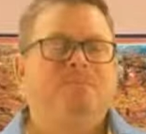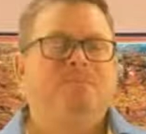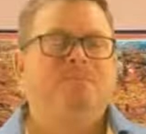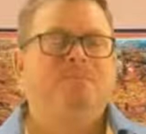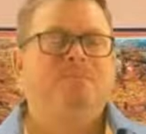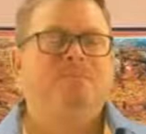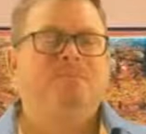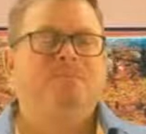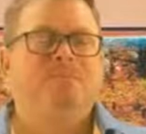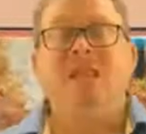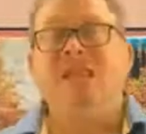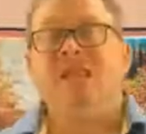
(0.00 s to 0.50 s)

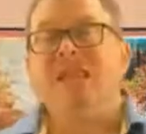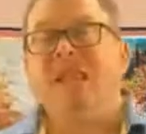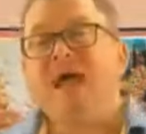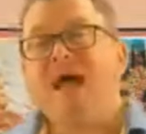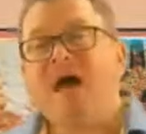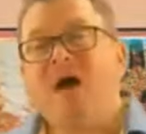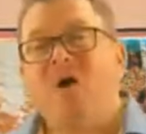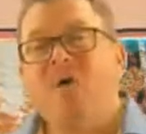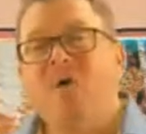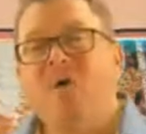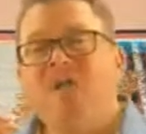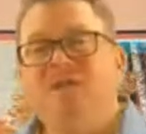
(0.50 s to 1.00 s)

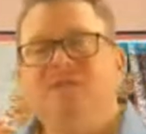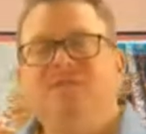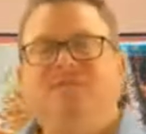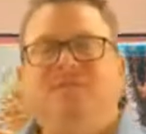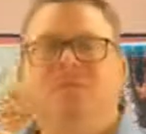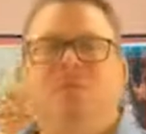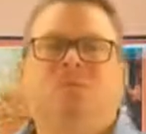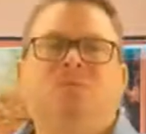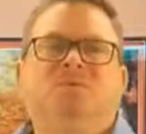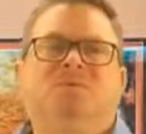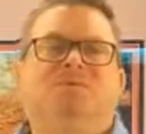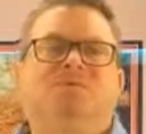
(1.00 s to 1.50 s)
Now he
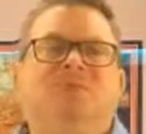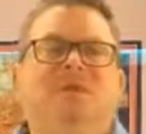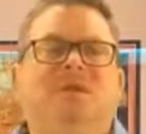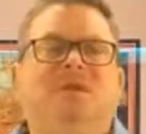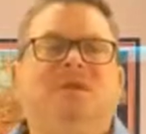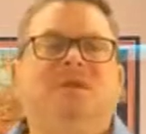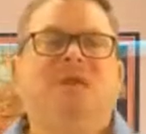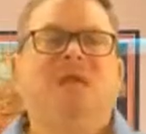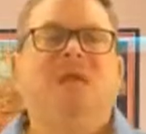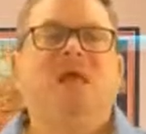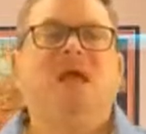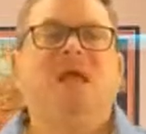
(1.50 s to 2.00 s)
phones me
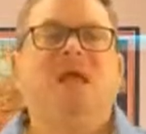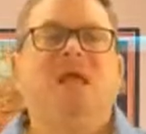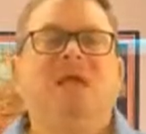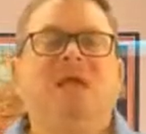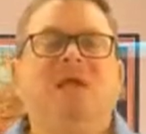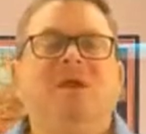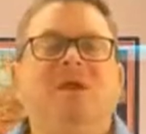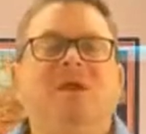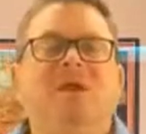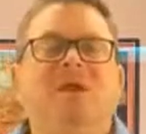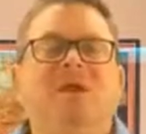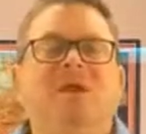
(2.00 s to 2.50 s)
and he
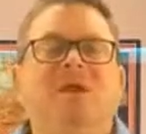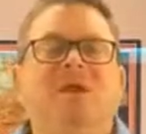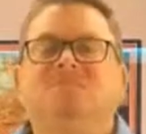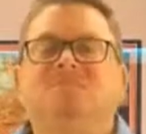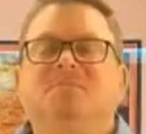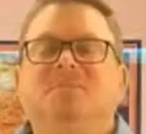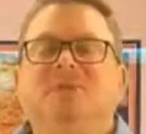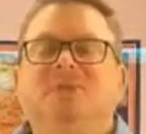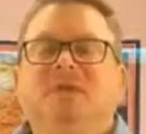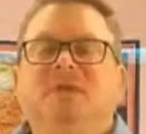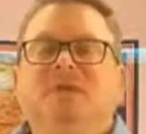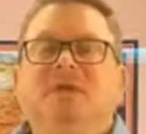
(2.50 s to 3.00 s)
wants
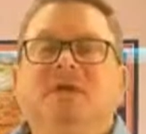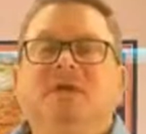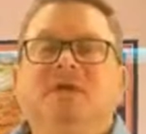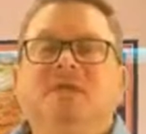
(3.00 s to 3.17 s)
me